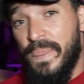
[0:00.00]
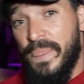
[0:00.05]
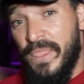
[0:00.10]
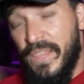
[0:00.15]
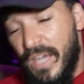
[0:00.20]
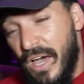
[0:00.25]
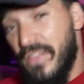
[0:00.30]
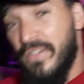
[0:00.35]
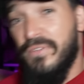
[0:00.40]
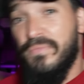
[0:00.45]

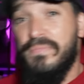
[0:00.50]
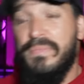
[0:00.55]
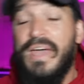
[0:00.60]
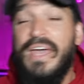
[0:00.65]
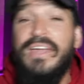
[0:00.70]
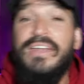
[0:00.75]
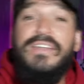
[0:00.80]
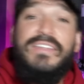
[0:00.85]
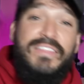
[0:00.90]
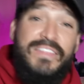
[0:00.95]
The other
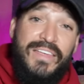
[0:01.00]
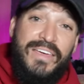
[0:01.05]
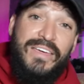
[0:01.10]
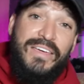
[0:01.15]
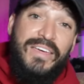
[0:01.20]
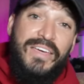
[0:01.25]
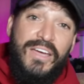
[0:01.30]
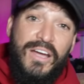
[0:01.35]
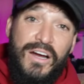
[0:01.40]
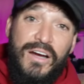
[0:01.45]
main
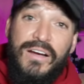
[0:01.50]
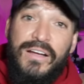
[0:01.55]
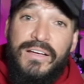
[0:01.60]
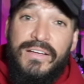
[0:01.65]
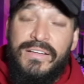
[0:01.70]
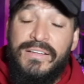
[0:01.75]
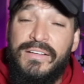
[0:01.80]
thing here